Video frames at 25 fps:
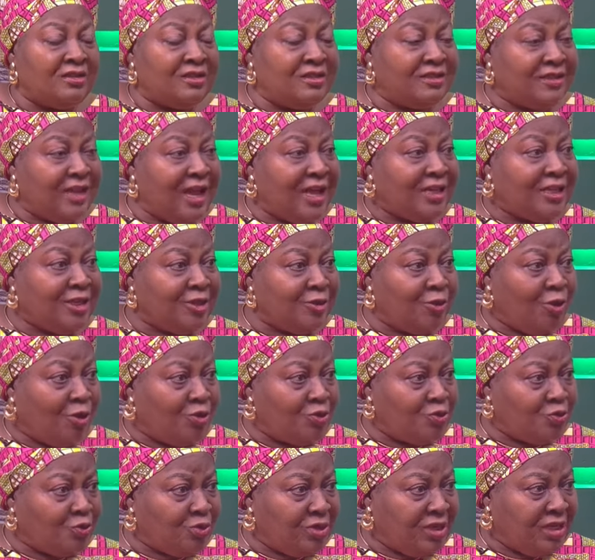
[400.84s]
dining
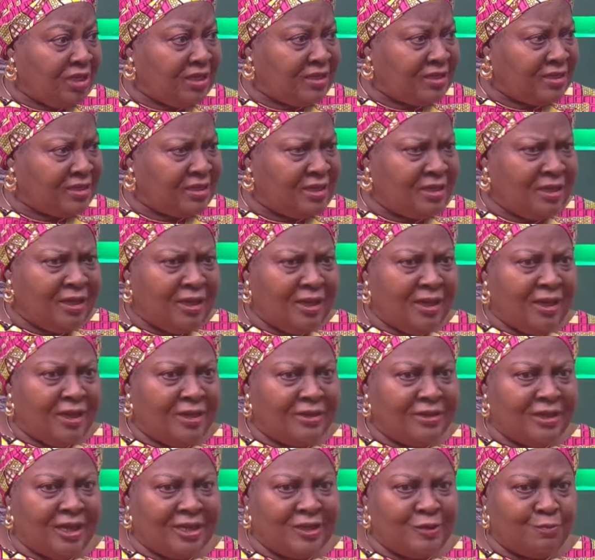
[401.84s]
hall to eat,
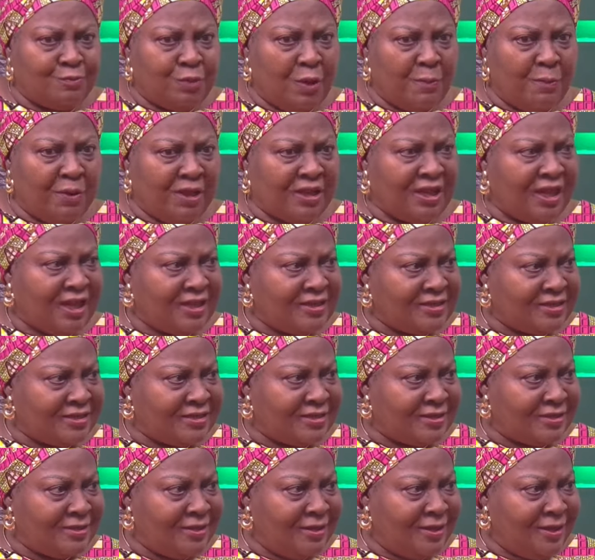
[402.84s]
there is pepperless.
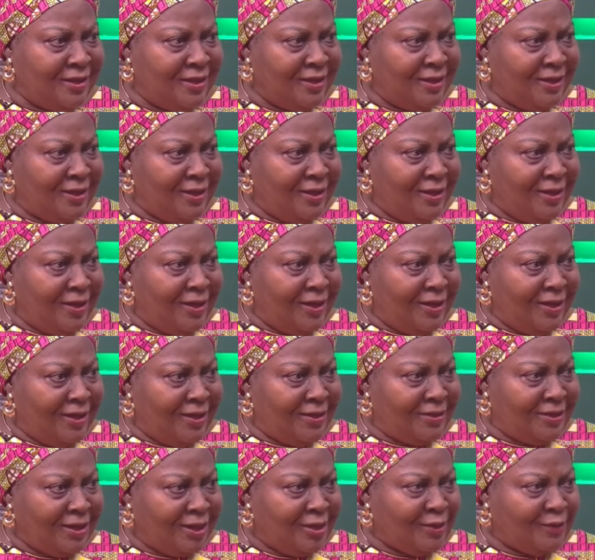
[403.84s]

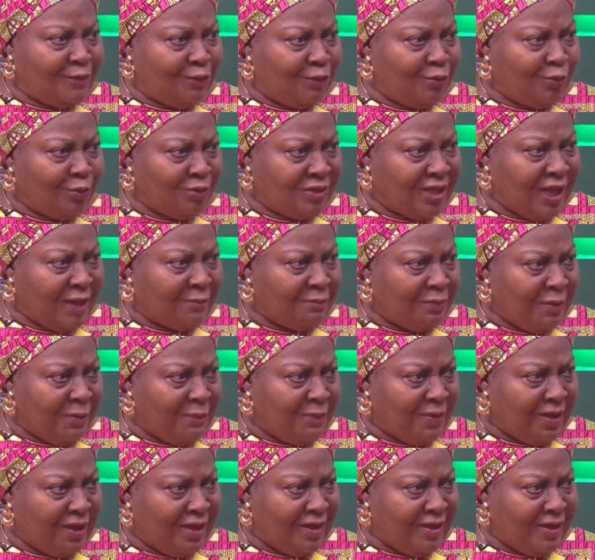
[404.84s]
There is food without pepper.